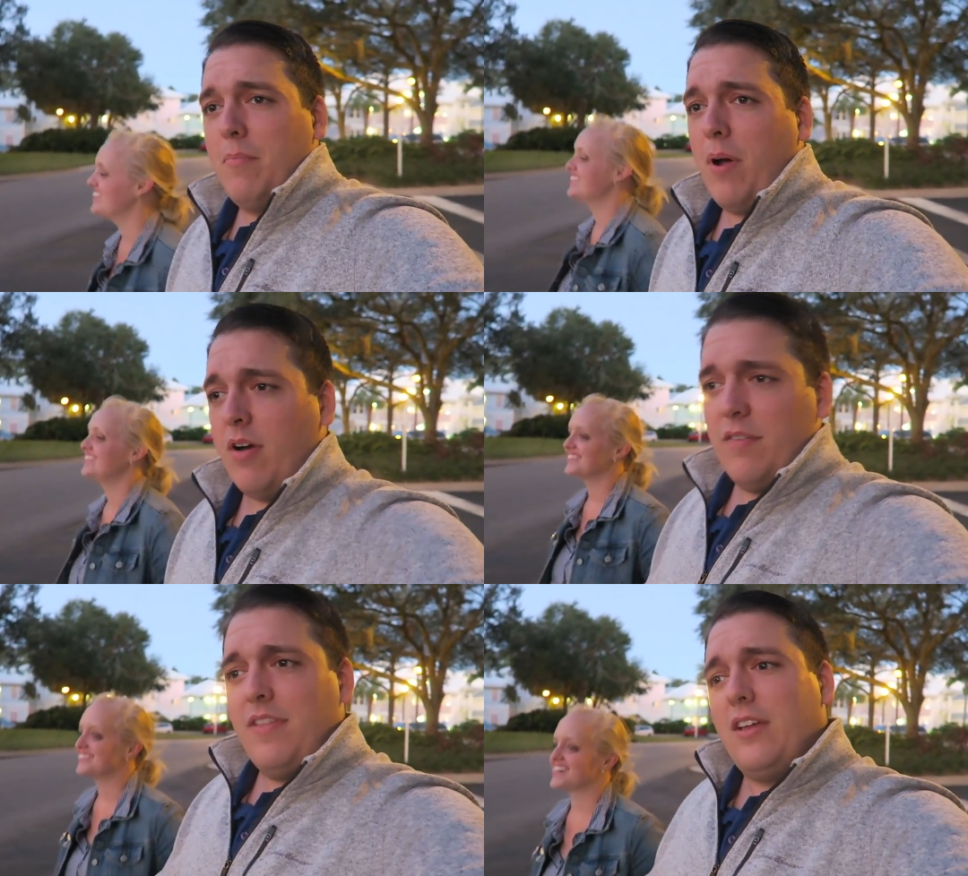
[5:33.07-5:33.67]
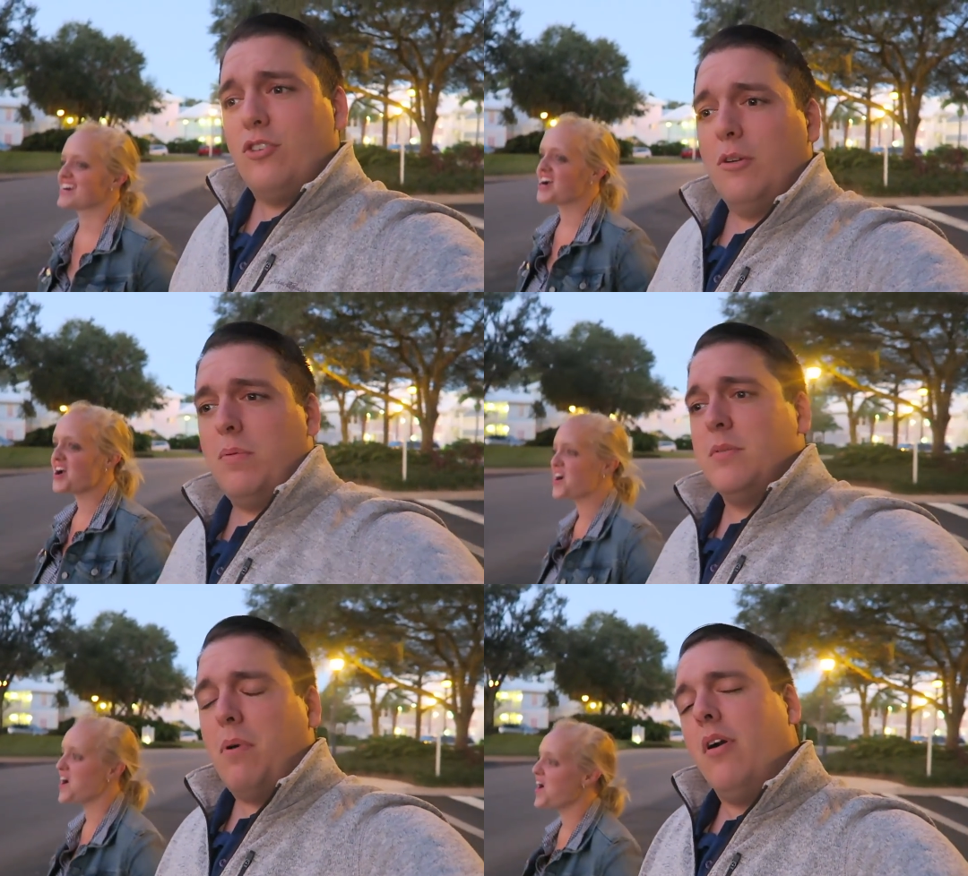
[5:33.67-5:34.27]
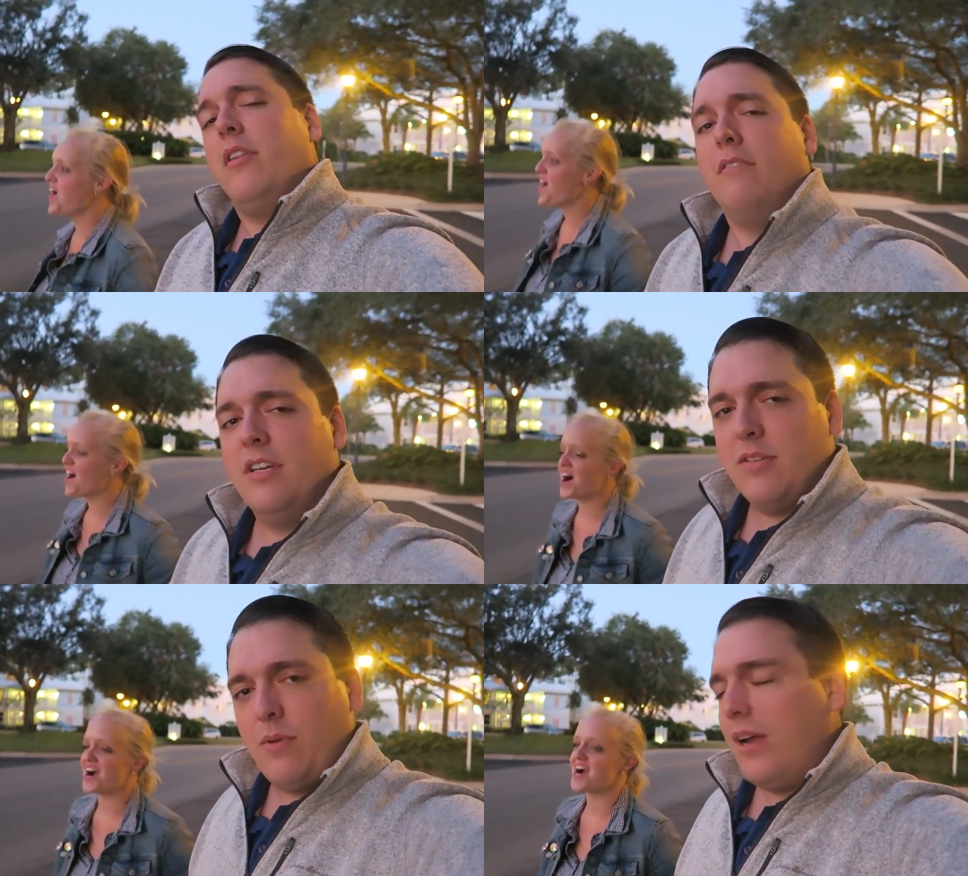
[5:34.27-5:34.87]
Speaker 1: part of that trip was part of the
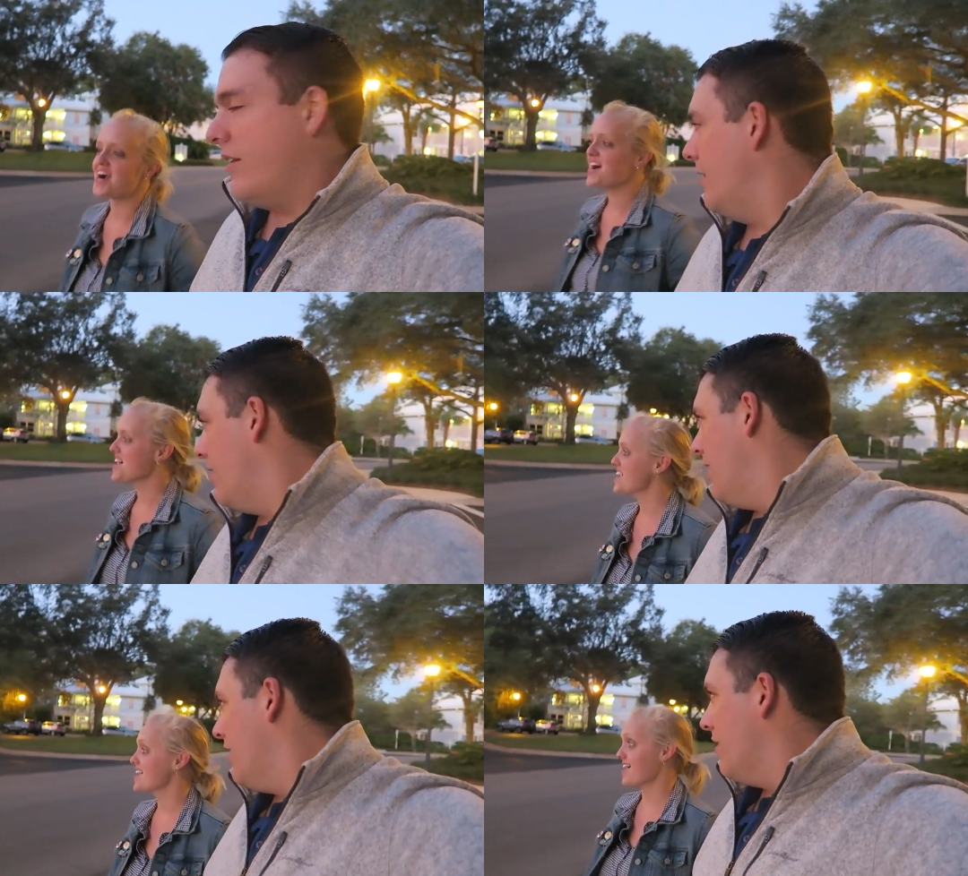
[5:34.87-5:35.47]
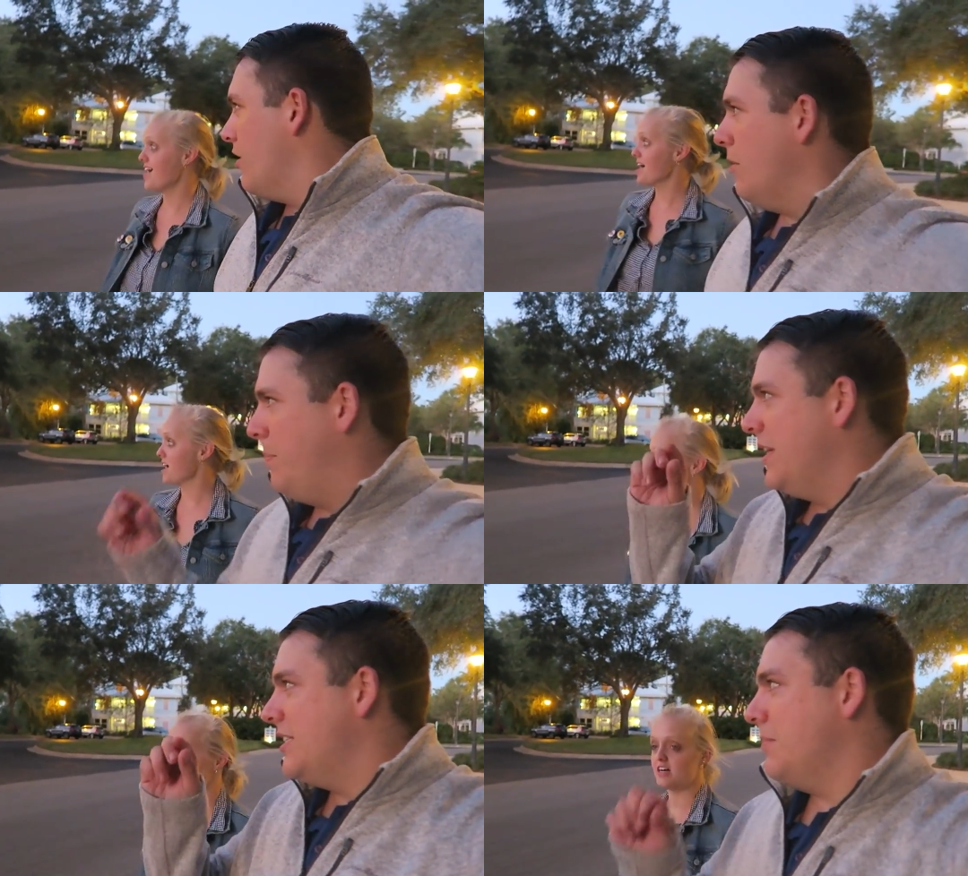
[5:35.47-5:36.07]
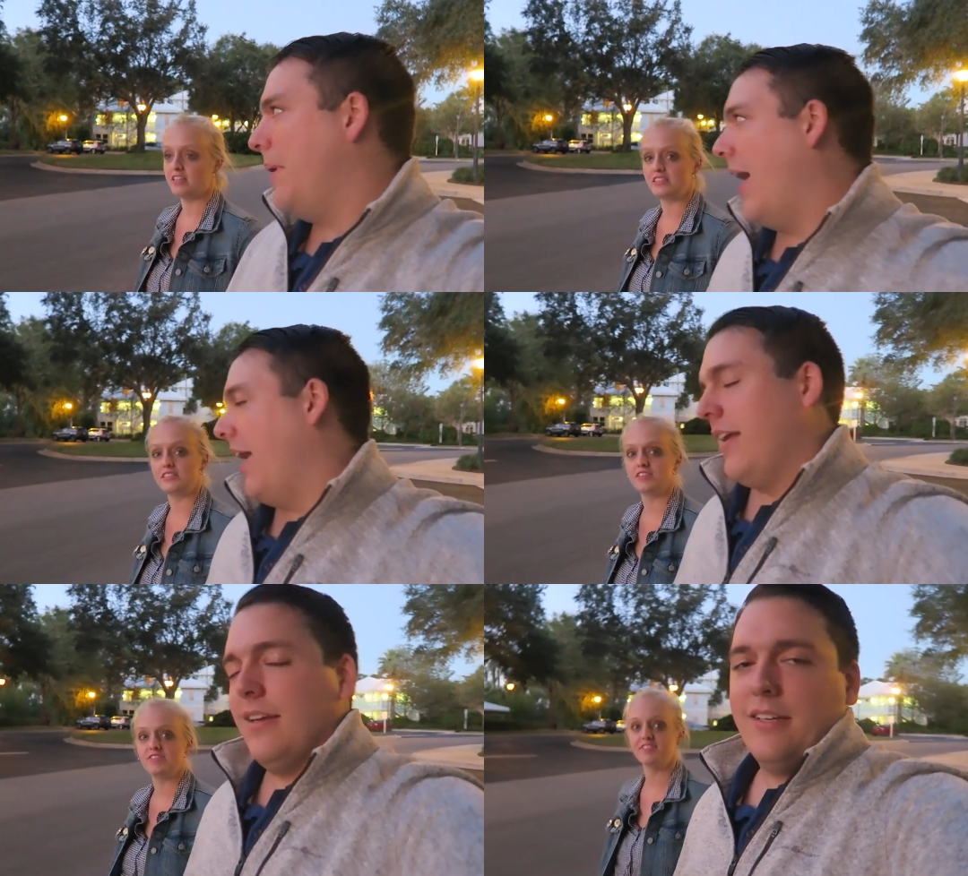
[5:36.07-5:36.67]
reason why. Little piece of the
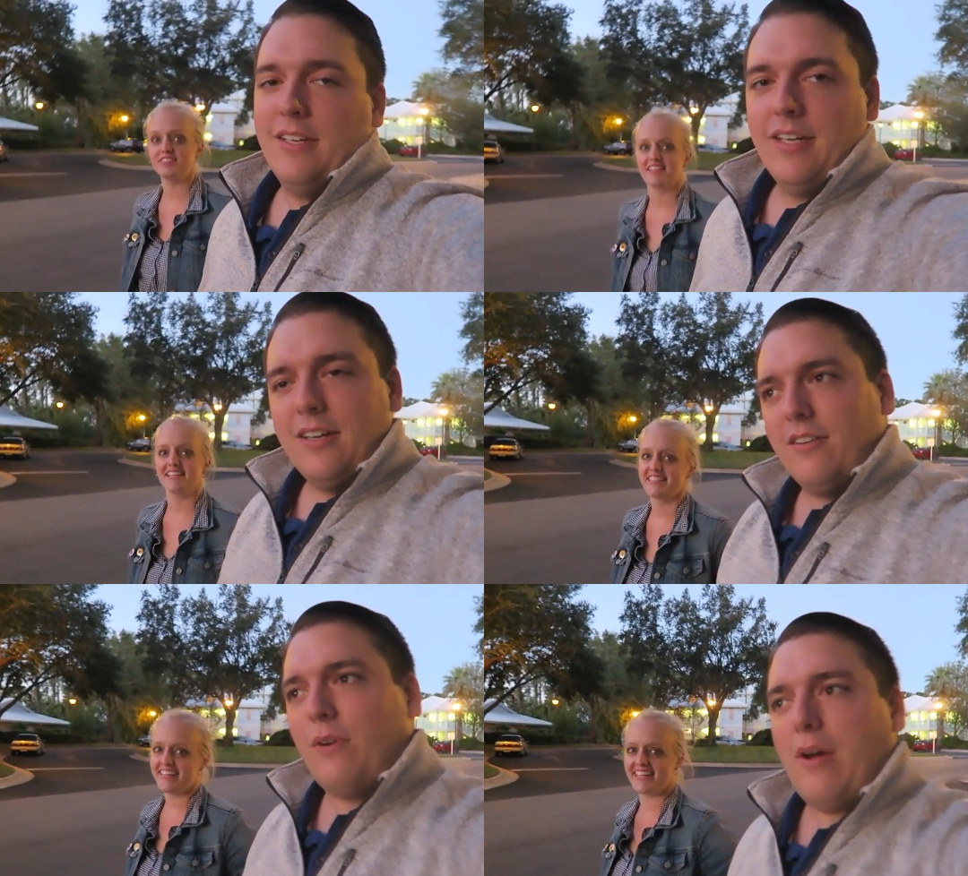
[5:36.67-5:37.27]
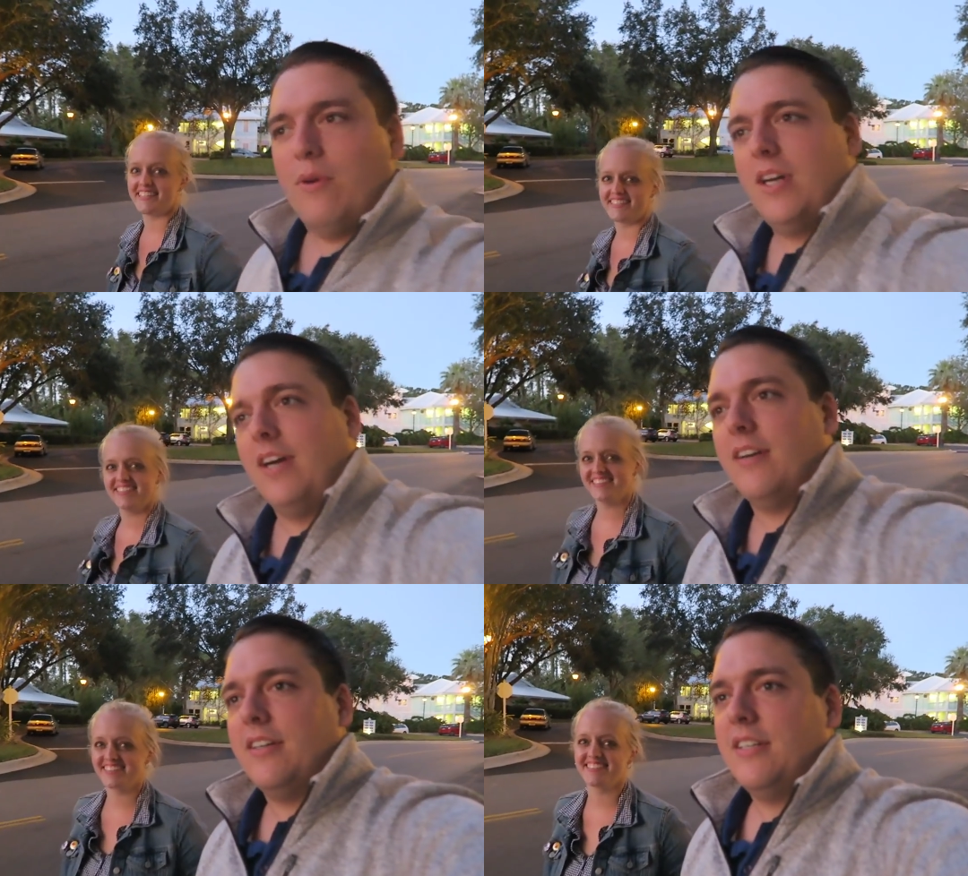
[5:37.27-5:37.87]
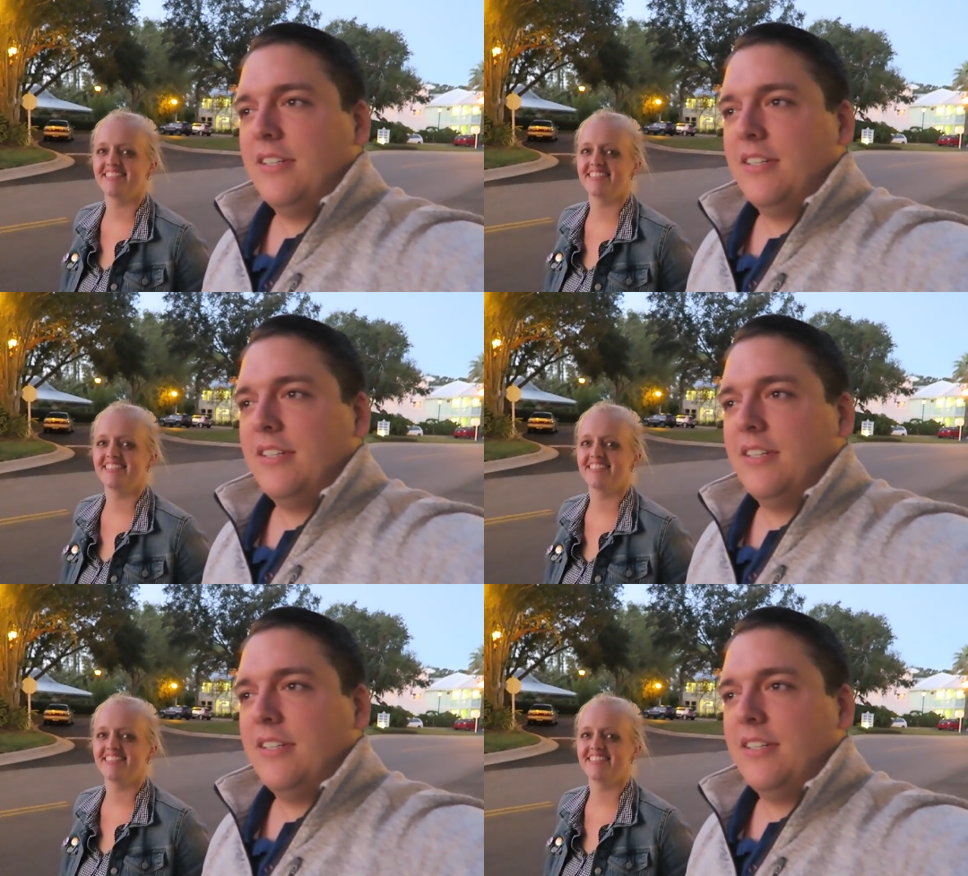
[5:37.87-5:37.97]
pie of why we're here.